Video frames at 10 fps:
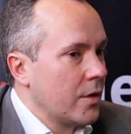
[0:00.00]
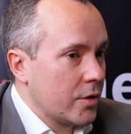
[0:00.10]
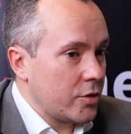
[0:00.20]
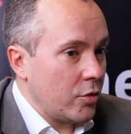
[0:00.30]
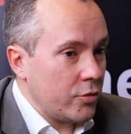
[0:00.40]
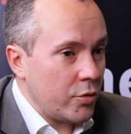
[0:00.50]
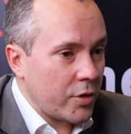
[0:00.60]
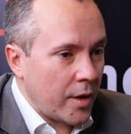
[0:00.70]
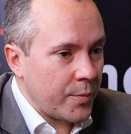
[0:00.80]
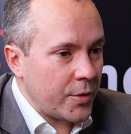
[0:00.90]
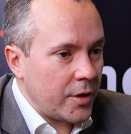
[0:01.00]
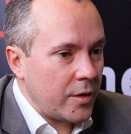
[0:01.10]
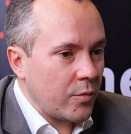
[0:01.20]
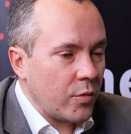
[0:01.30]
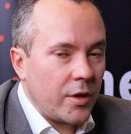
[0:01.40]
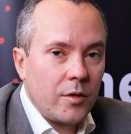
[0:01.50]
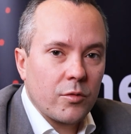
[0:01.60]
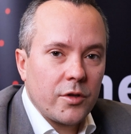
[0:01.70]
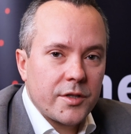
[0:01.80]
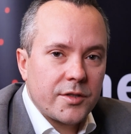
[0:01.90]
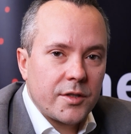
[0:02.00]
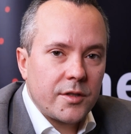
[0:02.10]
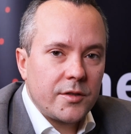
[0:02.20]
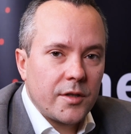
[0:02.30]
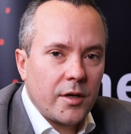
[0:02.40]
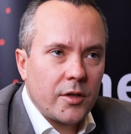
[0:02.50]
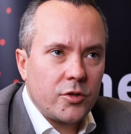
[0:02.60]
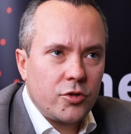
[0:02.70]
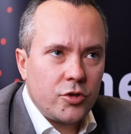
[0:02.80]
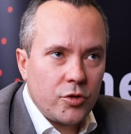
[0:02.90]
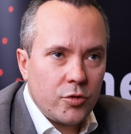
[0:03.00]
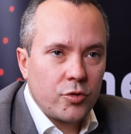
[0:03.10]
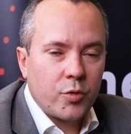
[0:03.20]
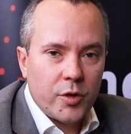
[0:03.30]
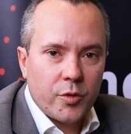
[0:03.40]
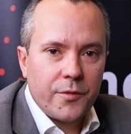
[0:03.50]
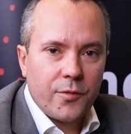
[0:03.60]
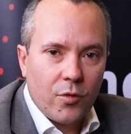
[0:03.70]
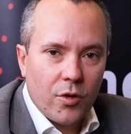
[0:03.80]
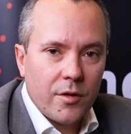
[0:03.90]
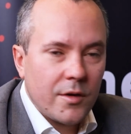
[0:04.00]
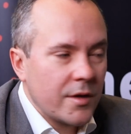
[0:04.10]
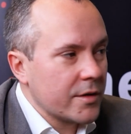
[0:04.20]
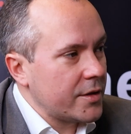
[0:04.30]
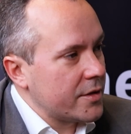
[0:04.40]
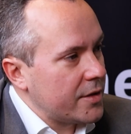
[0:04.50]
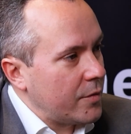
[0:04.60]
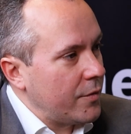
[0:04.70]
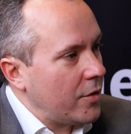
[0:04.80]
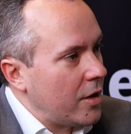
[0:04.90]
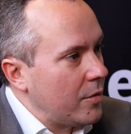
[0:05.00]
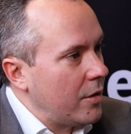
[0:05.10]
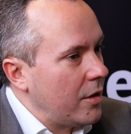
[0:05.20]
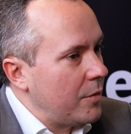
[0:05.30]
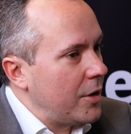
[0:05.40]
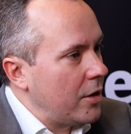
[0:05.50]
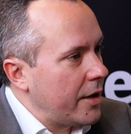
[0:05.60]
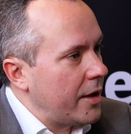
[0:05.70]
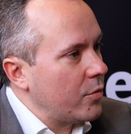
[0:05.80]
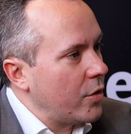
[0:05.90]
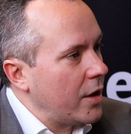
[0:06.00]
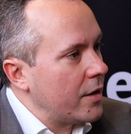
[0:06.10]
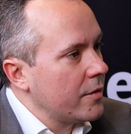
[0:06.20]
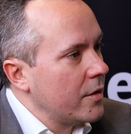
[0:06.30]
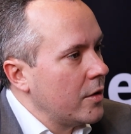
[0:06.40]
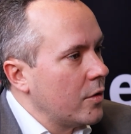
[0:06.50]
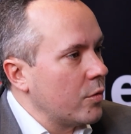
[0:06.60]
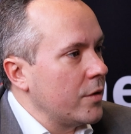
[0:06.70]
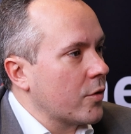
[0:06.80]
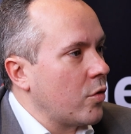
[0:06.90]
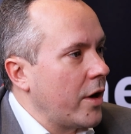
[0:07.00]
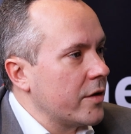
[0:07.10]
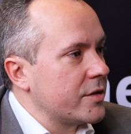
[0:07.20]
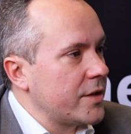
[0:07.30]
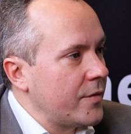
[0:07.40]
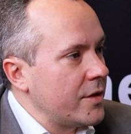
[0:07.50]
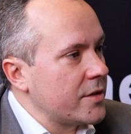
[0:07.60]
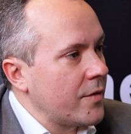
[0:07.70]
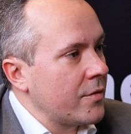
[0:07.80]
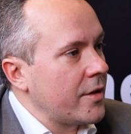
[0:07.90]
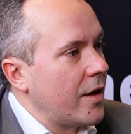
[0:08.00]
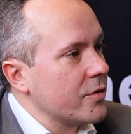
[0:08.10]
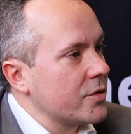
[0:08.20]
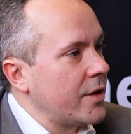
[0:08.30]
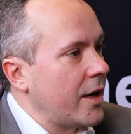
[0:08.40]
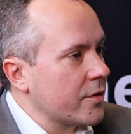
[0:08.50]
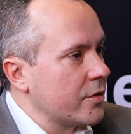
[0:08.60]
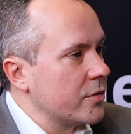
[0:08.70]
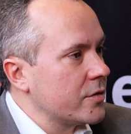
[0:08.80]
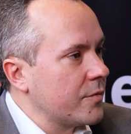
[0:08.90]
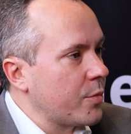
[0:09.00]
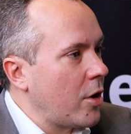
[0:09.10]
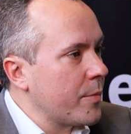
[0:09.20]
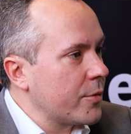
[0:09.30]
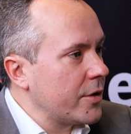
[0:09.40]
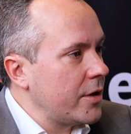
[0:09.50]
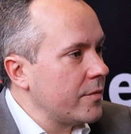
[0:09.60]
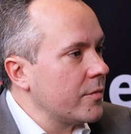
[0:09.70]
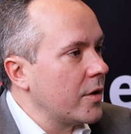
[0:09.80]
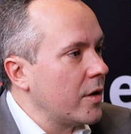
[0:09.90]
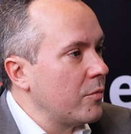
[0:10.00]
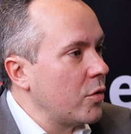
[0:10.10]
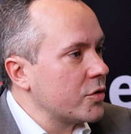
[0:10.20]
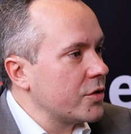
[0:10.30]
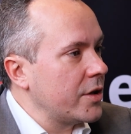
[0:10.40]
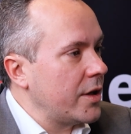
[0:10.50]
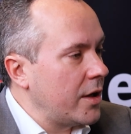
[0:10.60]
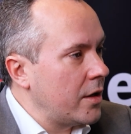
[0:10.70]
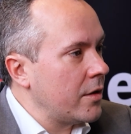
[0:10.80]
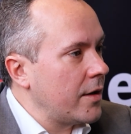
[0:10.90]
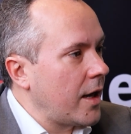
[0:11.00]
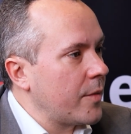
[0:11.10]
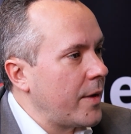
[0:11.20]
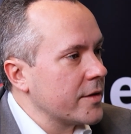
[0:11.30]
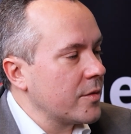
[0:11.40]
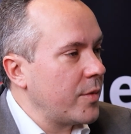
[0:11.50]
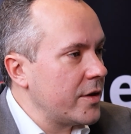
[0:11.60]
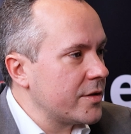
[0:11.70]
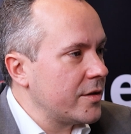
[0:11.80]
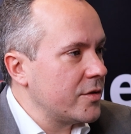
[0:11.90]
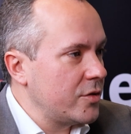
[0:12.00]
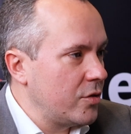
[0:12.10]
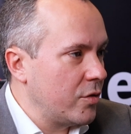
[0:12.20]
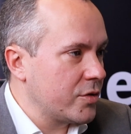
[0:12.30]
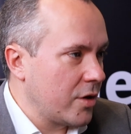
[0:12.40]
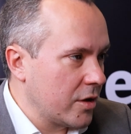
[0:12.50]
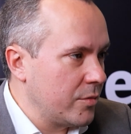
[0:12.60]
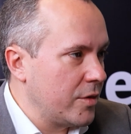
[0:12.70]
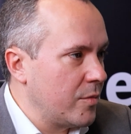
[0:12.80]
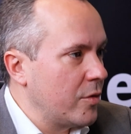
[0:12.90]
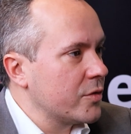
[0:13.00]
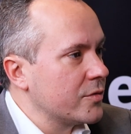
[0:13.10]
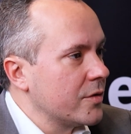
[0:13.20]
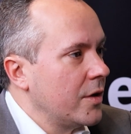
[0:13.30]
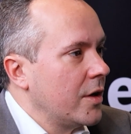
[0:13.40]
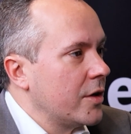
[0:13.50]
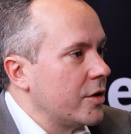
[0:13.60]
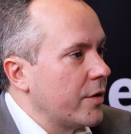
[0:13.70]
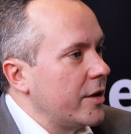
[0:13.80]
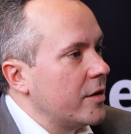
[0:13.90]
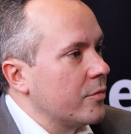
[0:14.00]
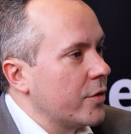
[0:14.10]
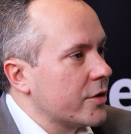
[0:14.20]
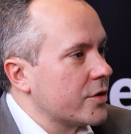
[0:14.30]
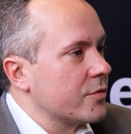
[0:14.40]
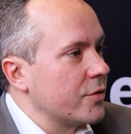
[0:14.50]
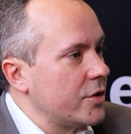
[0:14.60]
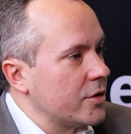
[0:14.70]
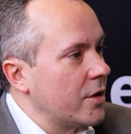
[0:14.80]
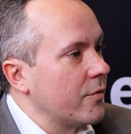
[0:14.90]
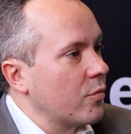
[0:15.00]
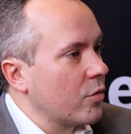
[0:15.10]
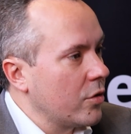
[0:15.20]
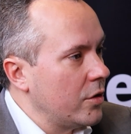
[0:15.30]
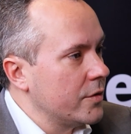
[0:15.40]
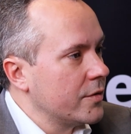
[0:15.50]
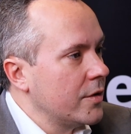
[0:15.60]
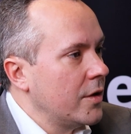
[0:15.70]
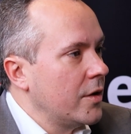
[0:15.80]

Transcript: So, new company. We were listed June 2024. Since then, we've made a lot of headway. We've acquired 77,000 hectares of property, mostly in the Athabasca Basin. As you know, it's arguably the most uranium-rich region of the world.